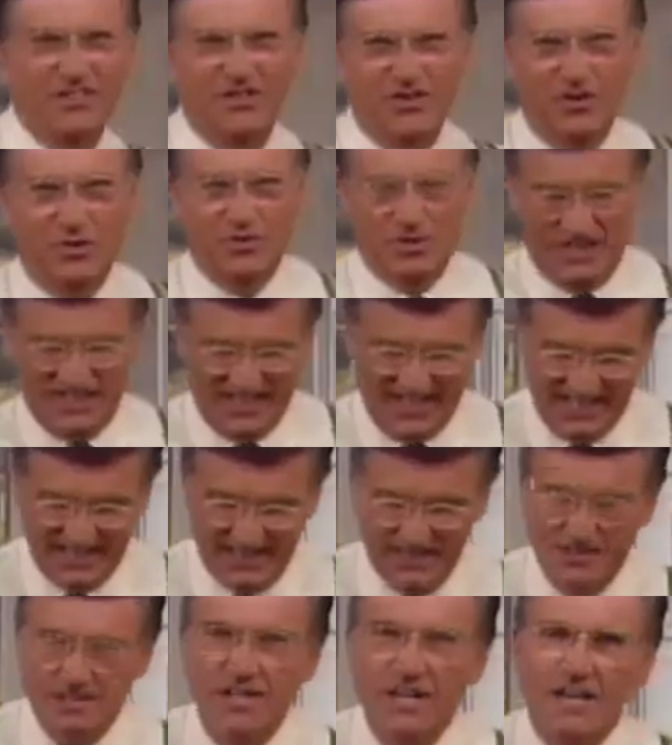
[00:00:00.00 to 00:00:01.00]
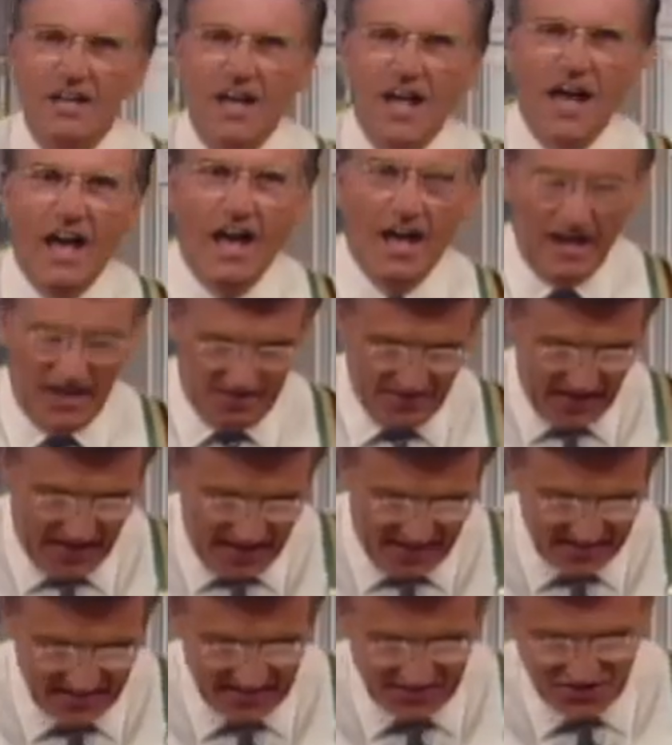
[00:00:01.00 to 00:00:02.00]
know what a neck is.
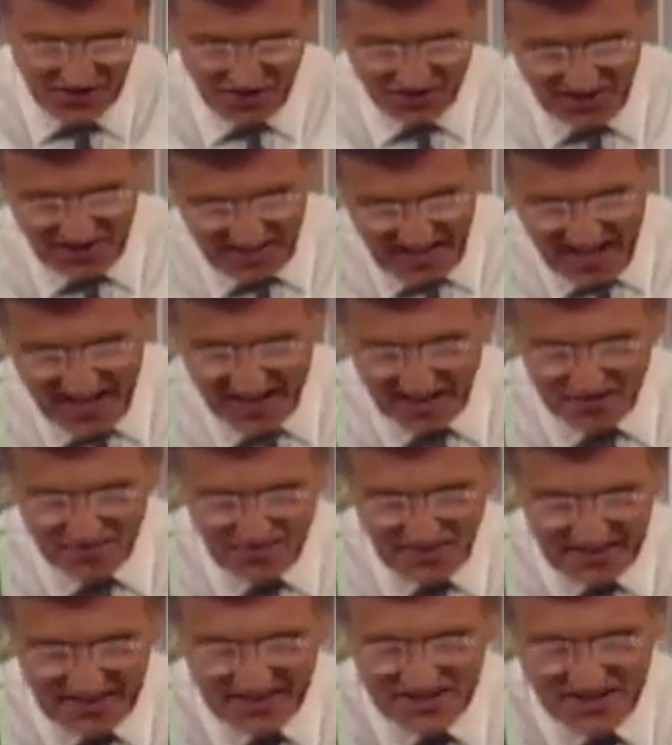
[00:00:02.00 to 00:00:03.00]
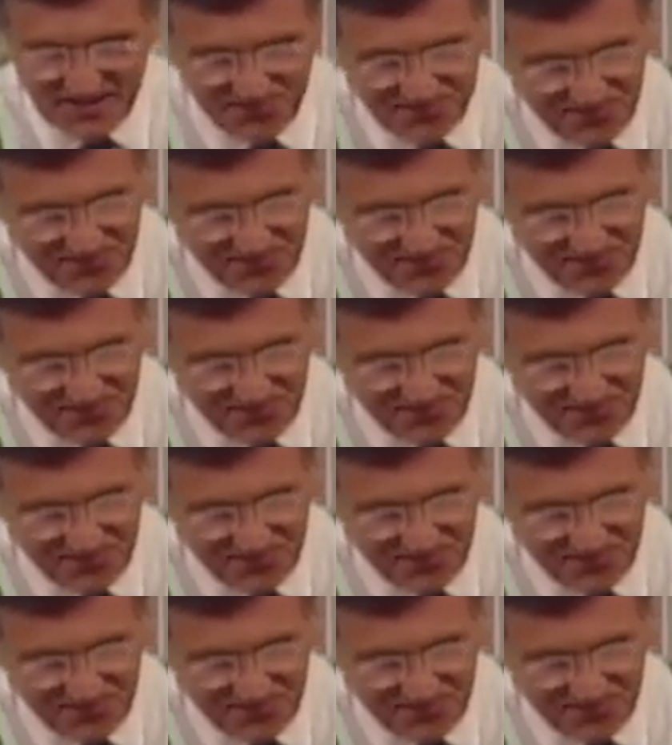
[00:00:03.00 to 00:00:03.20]
And so the neck meat,